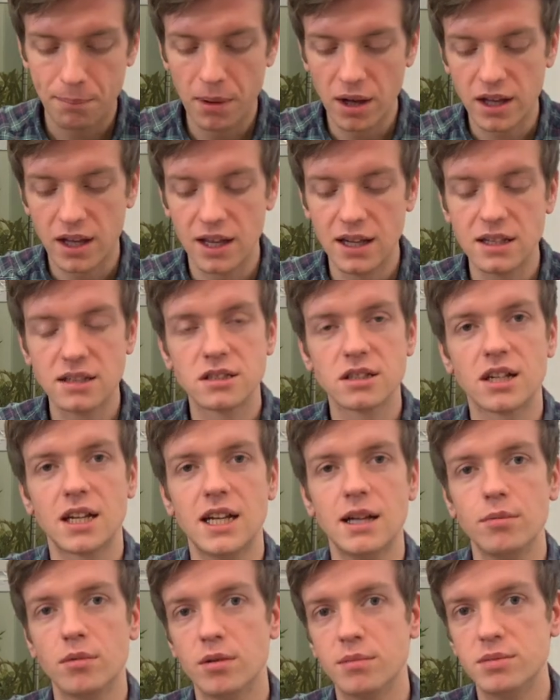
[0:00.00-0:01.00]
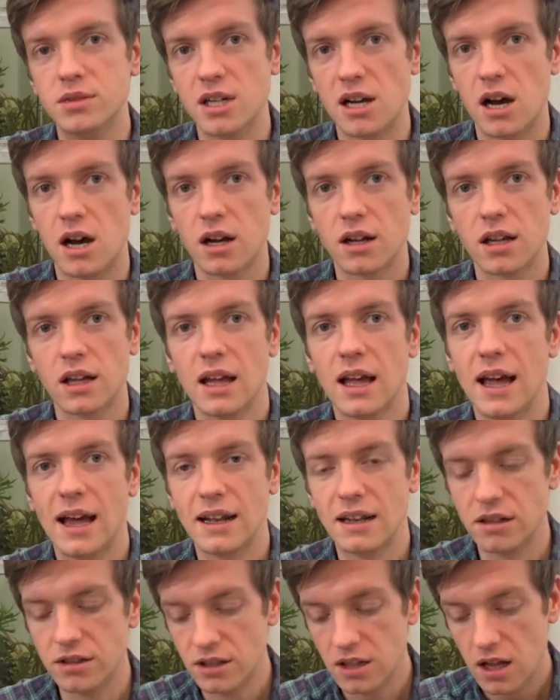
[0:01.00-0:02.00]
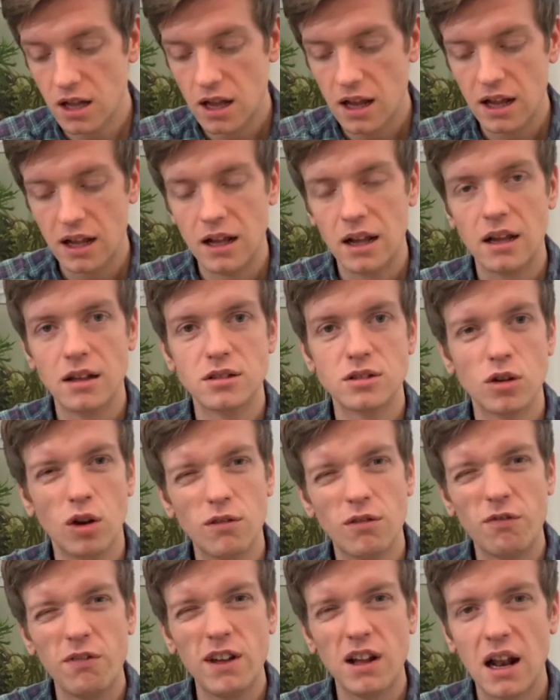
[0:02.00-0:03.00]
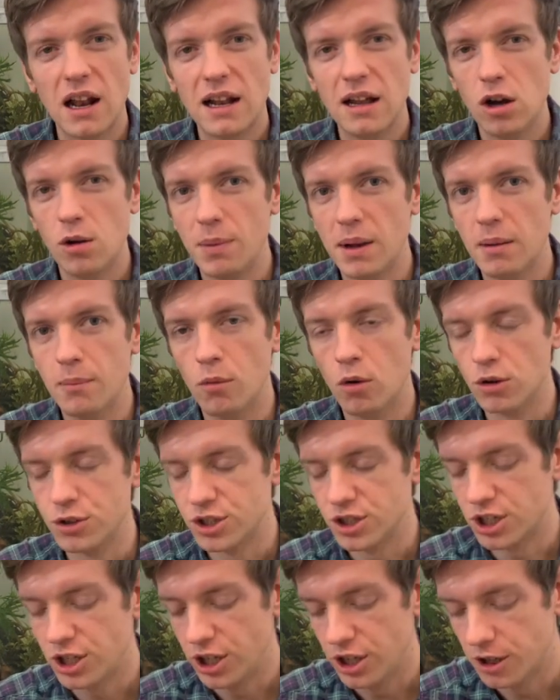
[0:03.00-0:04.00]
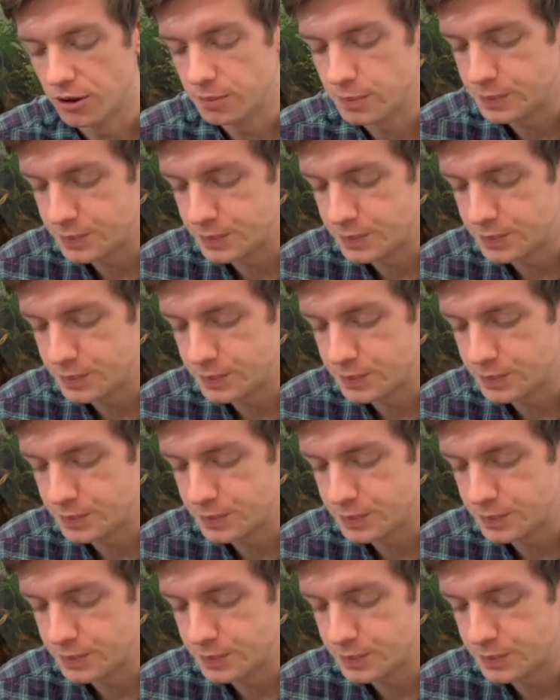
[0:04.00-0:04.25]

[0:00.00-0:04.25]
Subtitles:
bucket to keep them dark and sort of feel a little bit more secure.